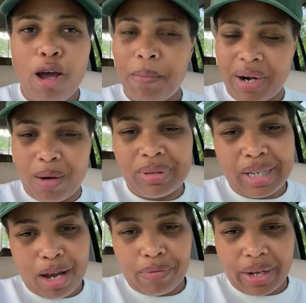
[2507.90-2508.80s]
But I would
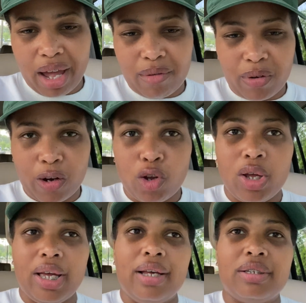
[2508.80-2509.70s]
say I forgave her.
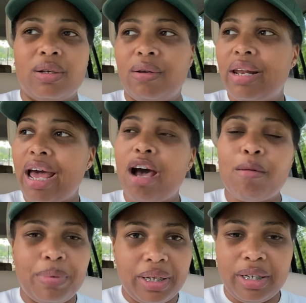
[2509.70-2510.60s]
And so now
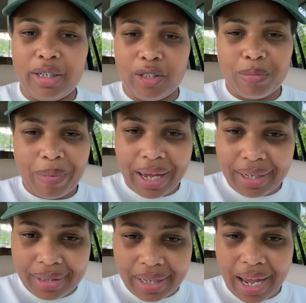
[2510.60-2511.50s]
I'm putting in a
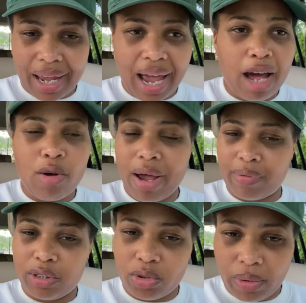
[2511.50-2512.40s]
space that I don't have
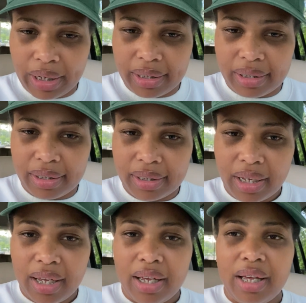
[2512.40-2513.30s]
a choice
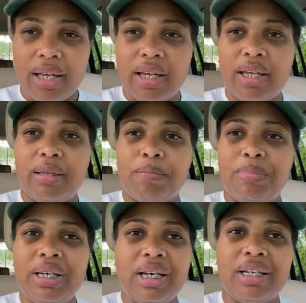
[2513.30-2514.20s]

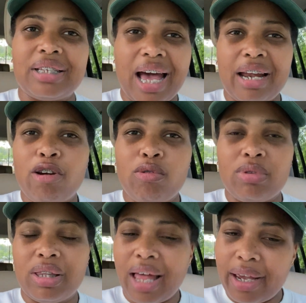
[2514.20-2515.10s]
because I
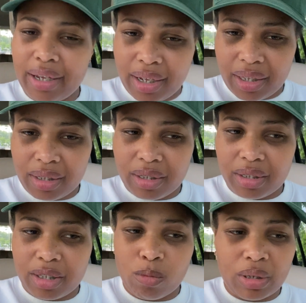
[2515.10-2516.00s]
don't like
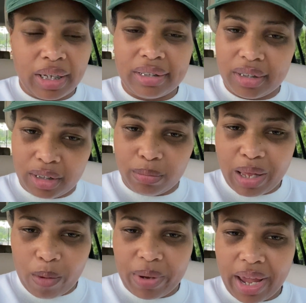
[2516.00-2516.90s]
the relationship
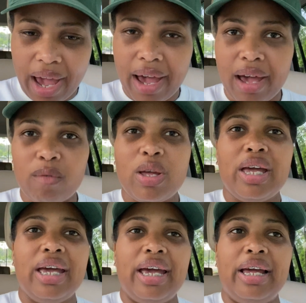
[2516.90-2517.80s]
that we have
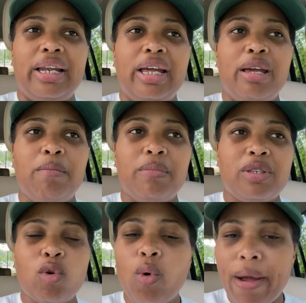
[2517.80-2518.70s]
and
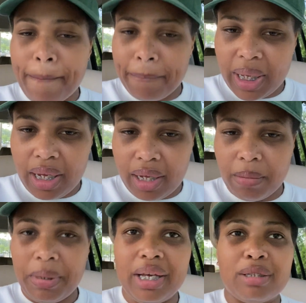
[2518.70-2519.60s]
it's on me
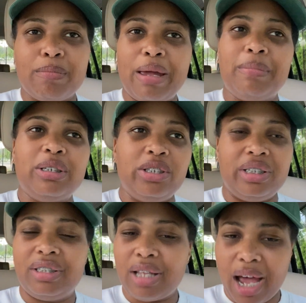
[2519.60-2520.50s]
because maybe
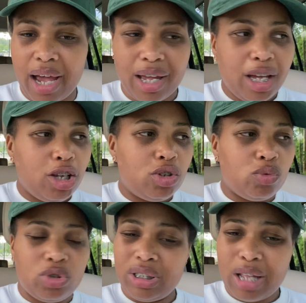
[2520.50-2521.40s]
she's not
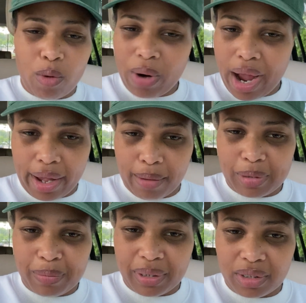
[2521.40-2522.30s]
she's not where I am
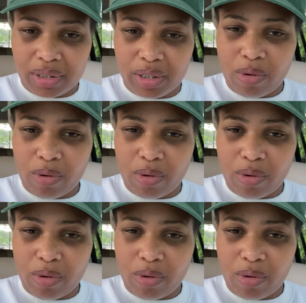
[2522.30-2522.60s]
spiritually,